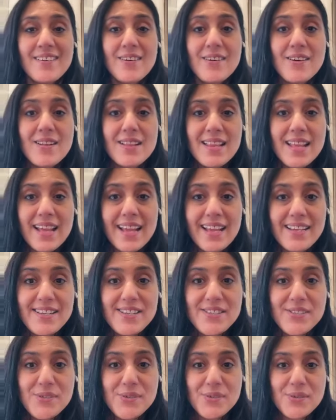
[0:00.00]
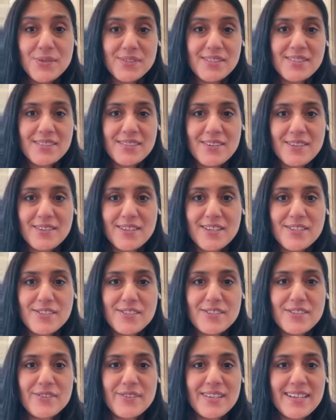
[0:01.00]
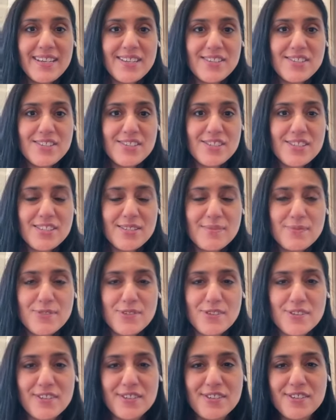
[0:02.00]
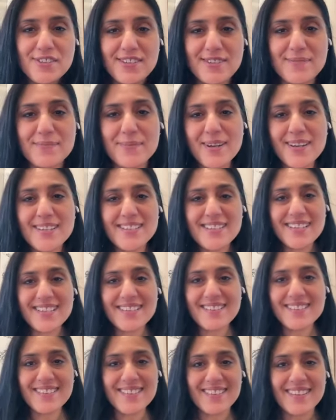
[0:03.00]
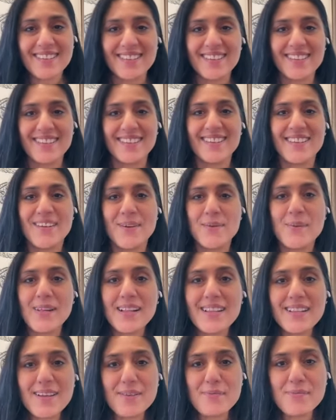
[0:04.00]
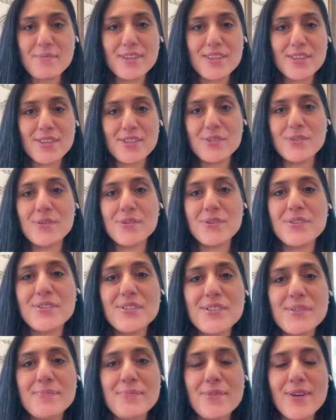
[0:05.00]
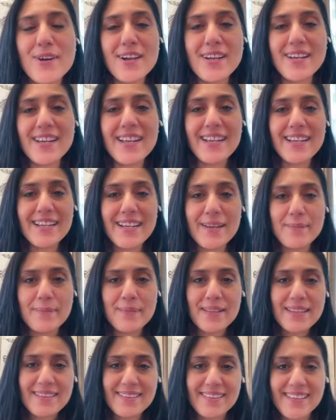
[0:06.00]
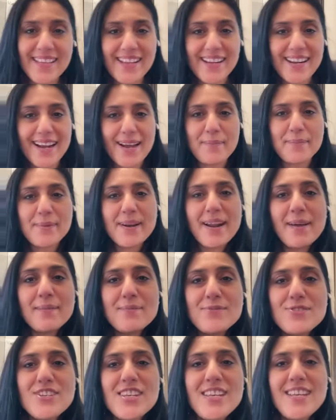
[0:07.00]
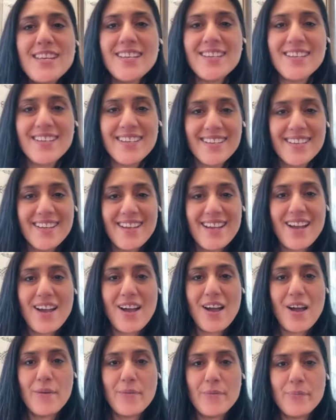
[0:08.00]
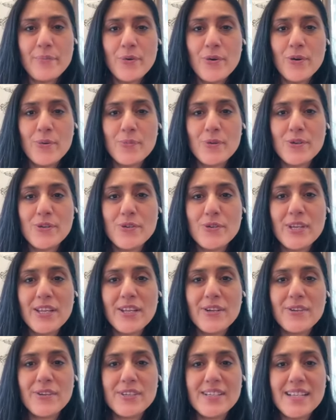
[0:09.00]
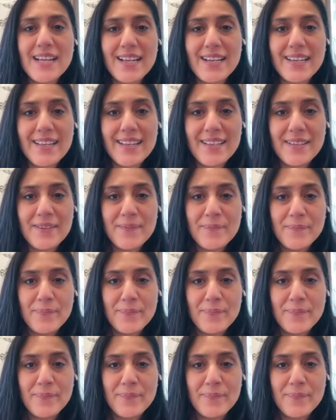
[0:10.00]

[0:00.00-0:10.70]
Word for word: All I do, talking to your relationship, talking to your bodies. Welcome, Ritu. Good morning. Namaste, Ram Ramji. How, hope you're doing good, darling.